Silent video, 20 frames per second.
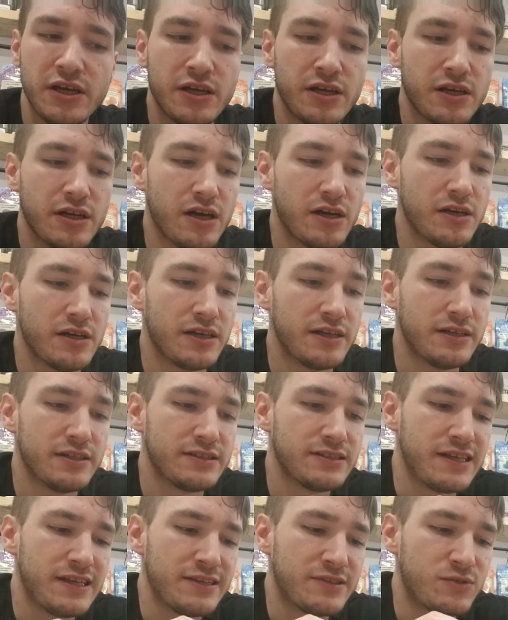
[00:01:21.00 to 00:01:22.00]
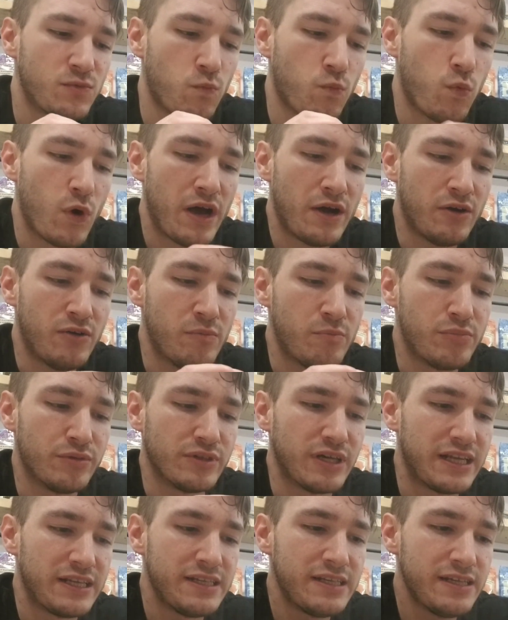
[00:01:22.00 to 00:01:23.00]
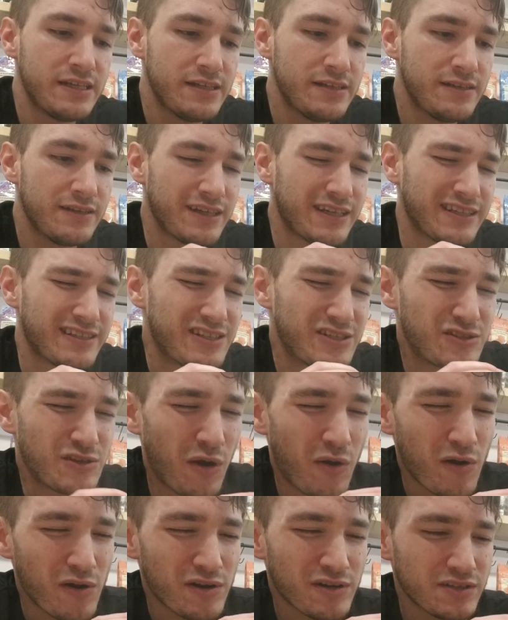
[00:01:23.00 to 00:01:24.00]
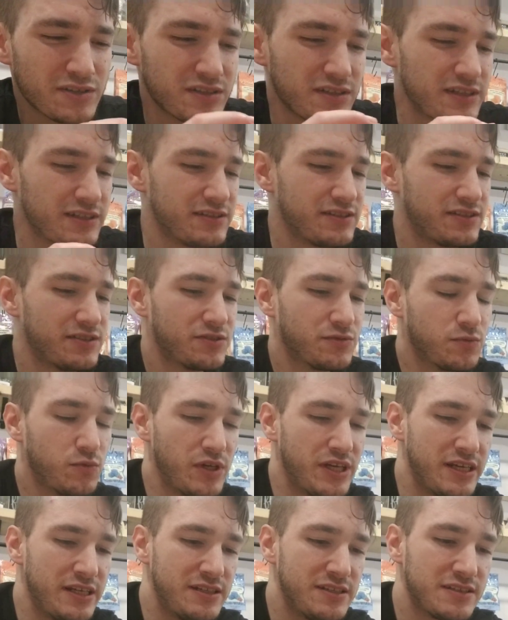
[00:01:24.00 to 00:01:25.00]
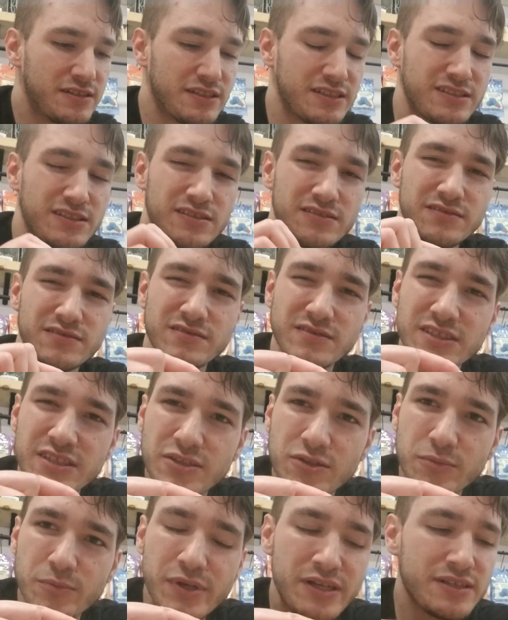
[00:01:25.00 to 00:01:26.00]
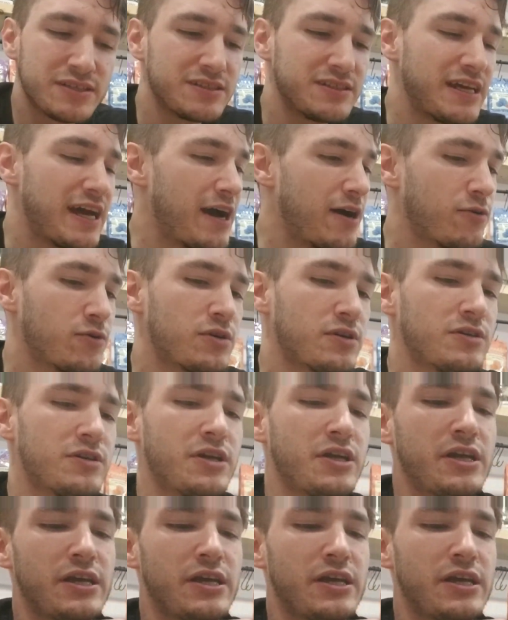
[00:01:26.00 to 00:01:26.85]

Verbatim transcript: Uh, it, it's well blended. It's tart. It's sweet. It's a little bit of sour.